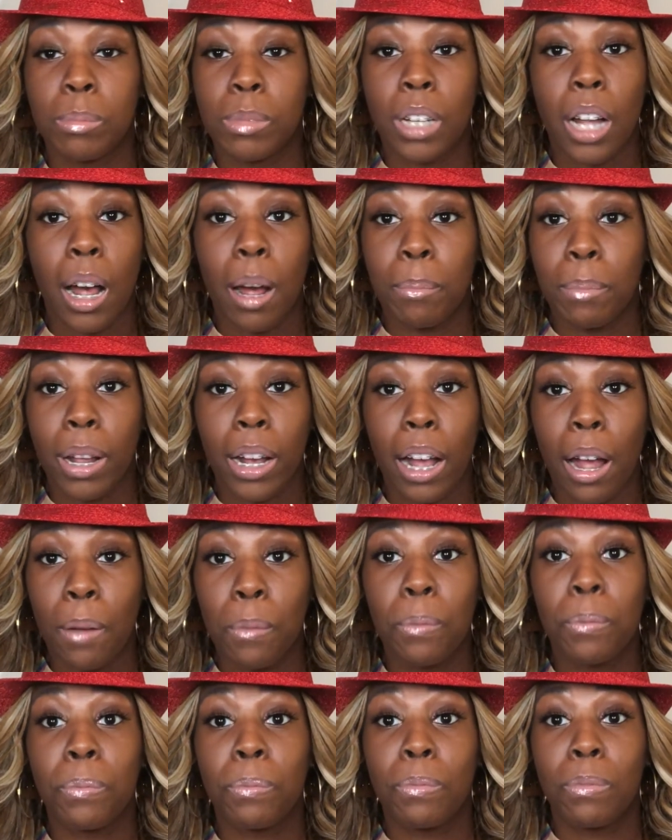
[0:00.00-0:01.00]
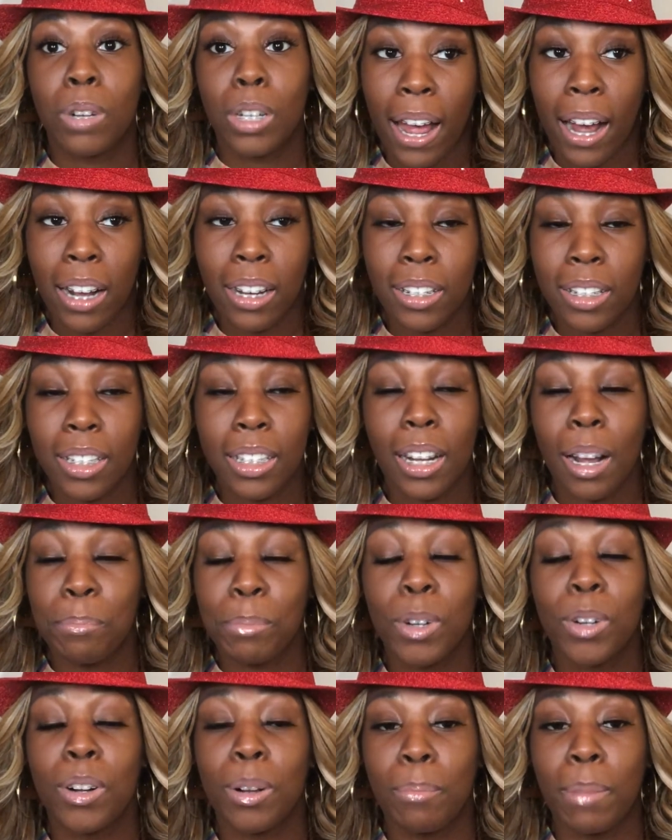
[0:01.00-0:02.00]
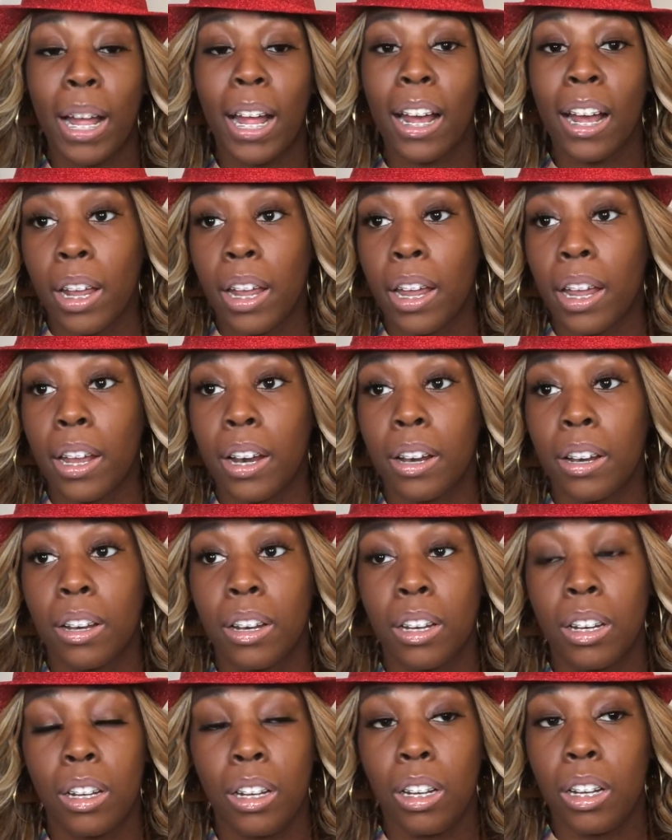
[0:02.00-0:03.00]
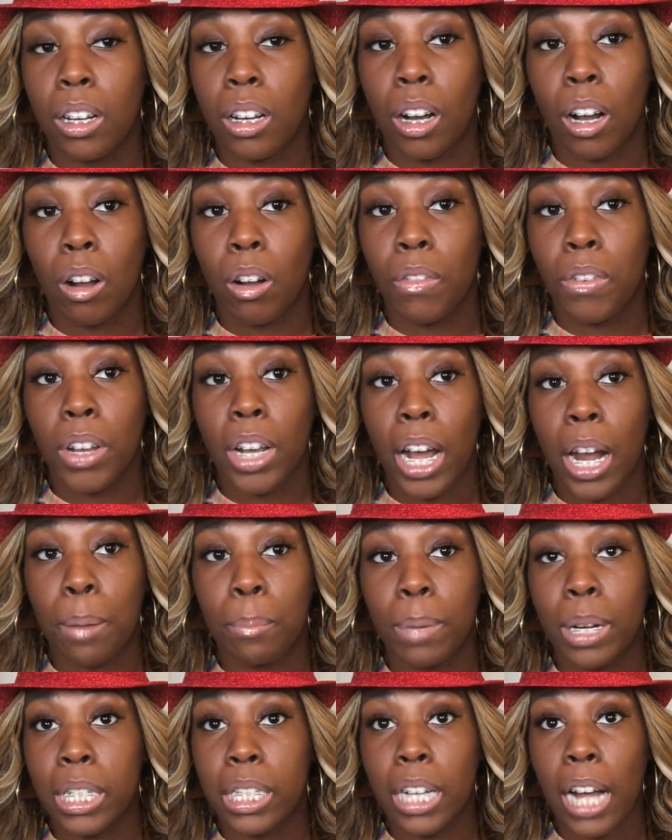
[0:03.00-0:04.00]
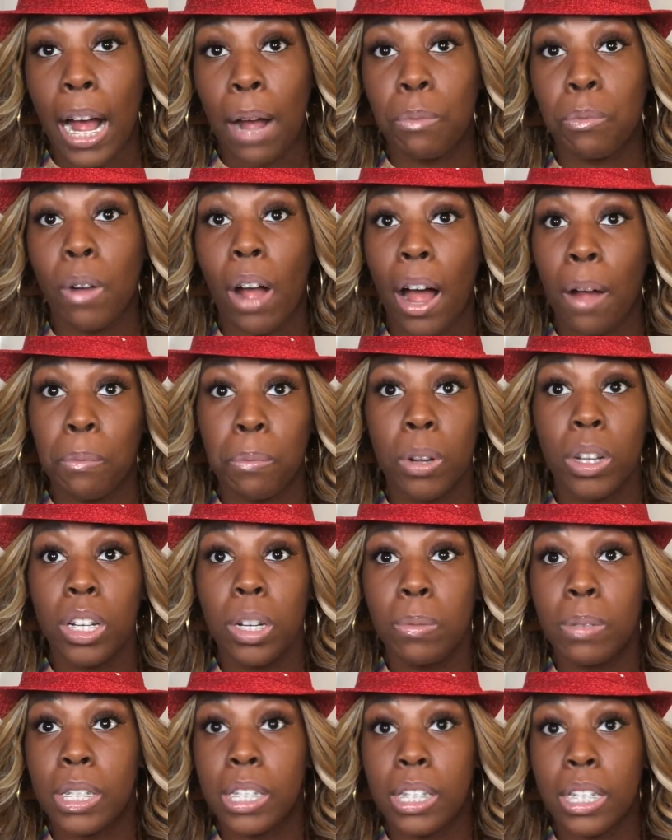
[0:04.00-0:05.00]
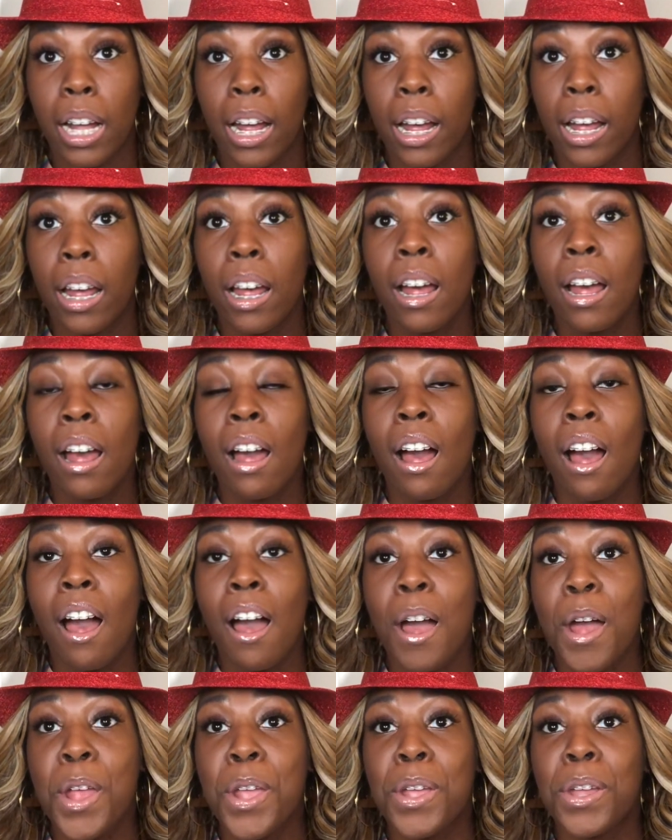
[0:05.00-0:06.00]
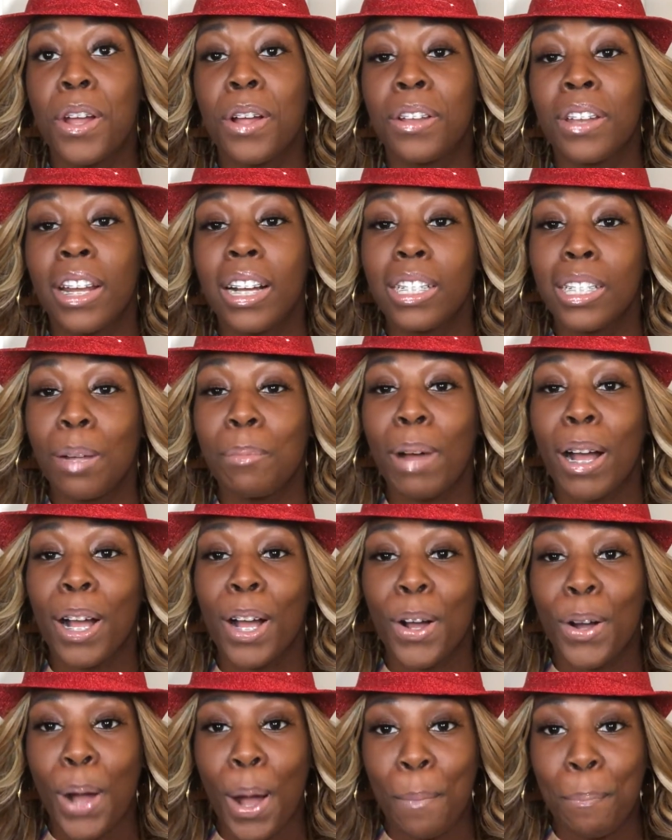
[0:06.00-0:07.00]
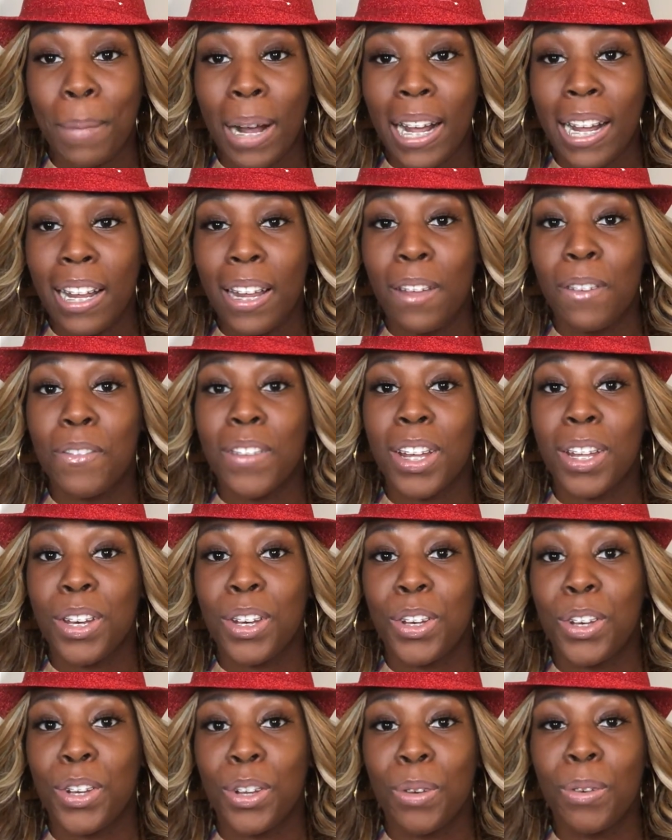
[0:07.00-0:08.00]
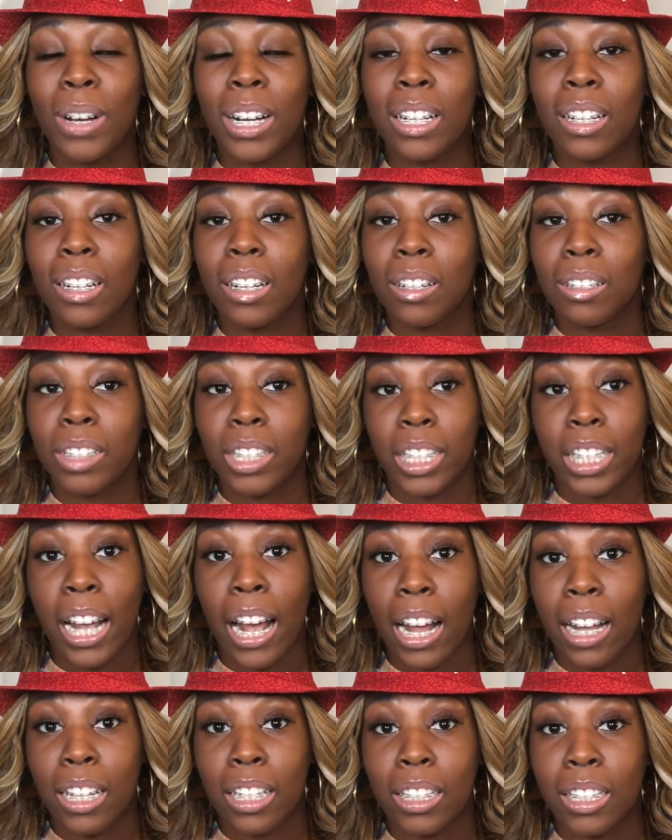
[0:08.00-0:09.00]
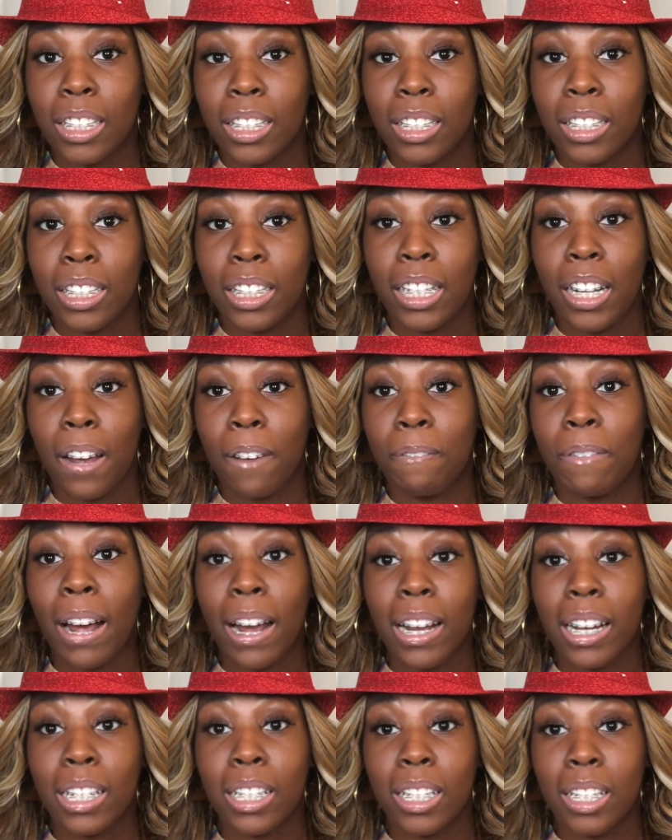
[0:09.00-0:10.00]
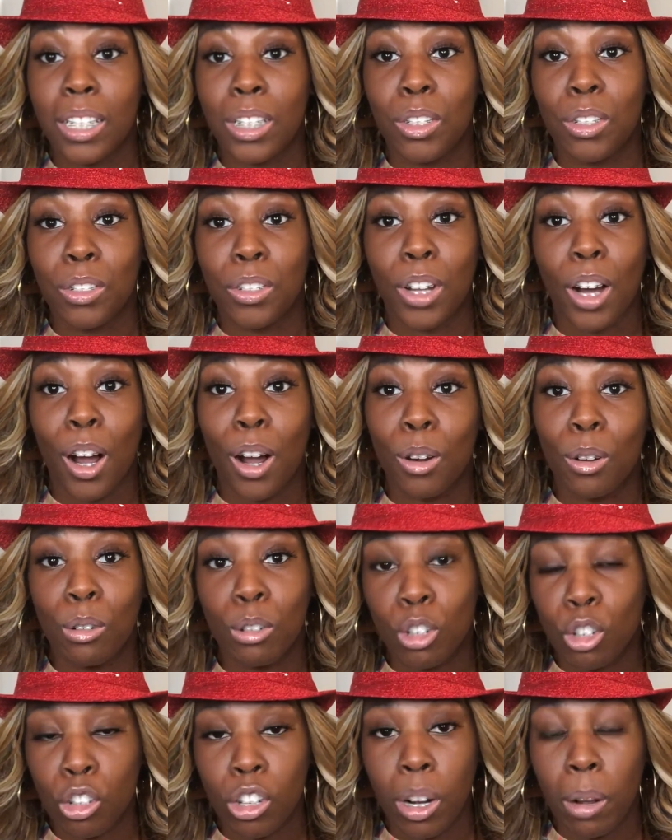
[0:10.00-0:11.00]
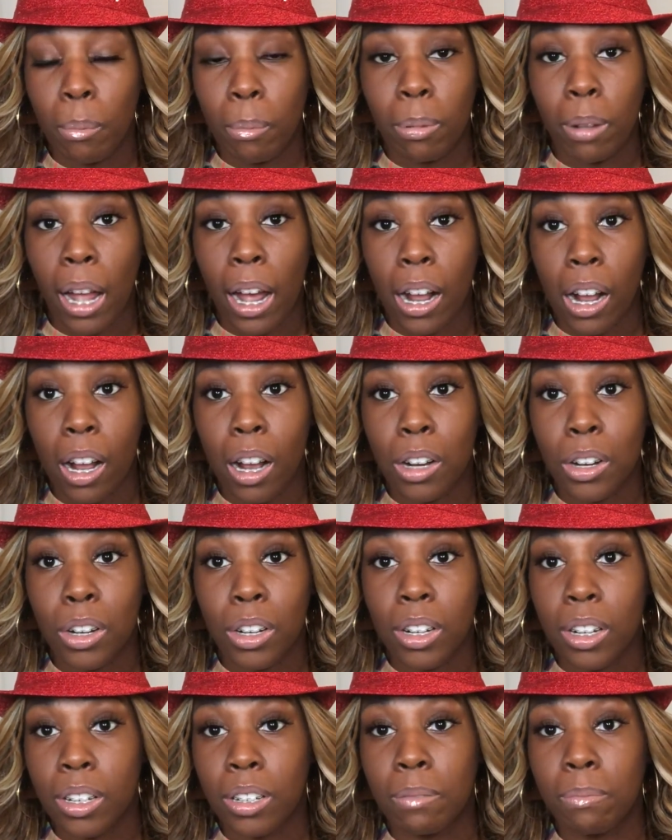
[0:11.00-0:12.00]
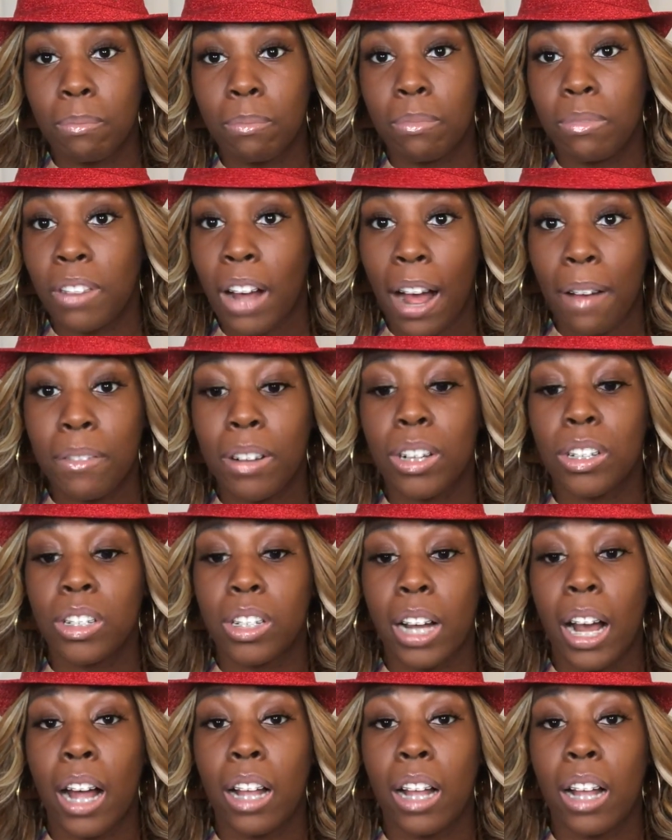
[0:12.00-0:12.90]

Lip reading: time. Like, I'm going back. And you know, if you got a budget, I really would say, you know, next time I go, I might even do a little challenge to see if I can do the whole trip like under $500,